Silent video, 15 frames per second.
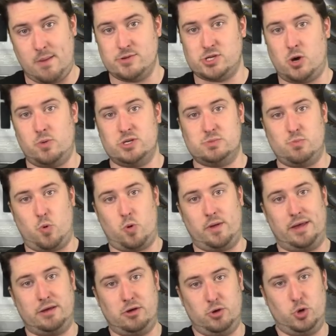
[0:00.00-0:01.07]
I was always more
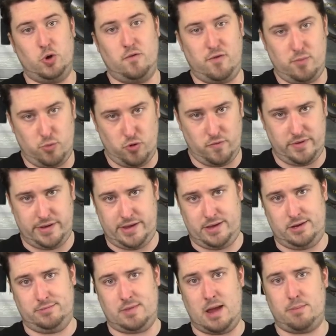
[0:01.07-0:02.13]
like Goofy Movie
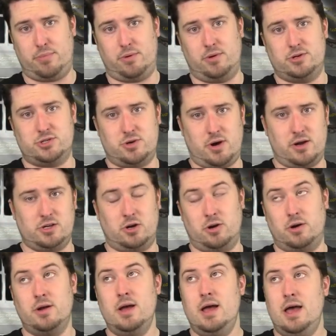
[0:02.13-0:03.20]
and
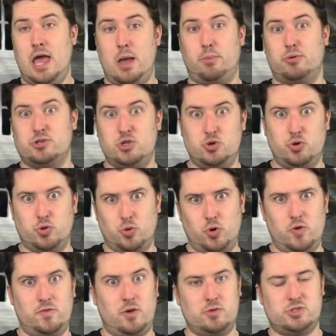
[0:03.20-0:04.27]
Emperor's New
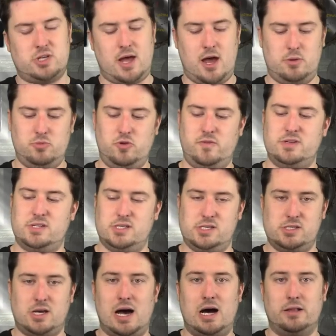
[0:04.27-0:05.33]
Groove, those style movies. This
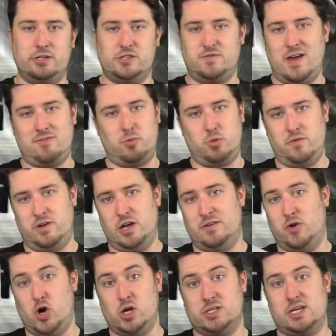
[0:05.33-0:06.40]
is Holly's favorite movie
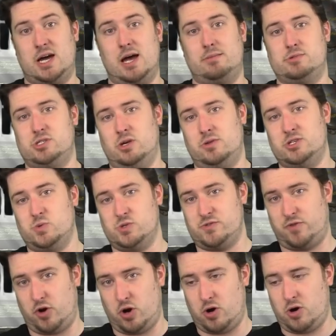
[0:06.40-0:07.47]
of all time. So this was
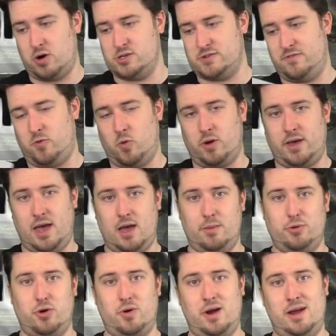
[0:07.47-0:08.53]
for her as a 4K
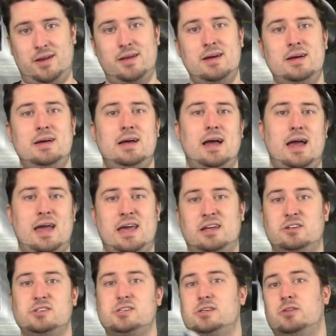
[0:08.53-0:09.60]
upgrade
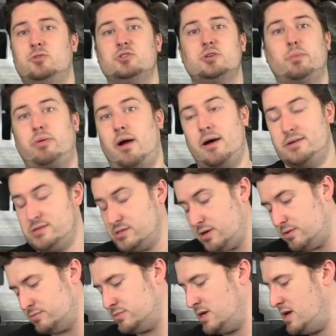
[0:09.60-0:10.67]
and just a little surprise.
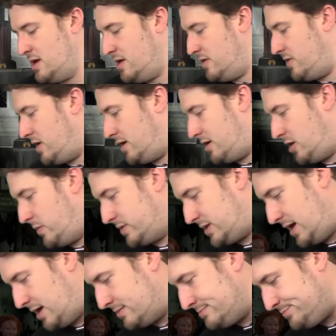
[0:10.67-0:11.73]
So there you go with
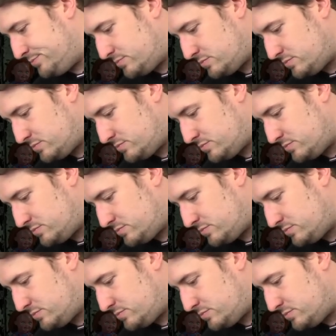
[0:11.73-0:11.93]
that.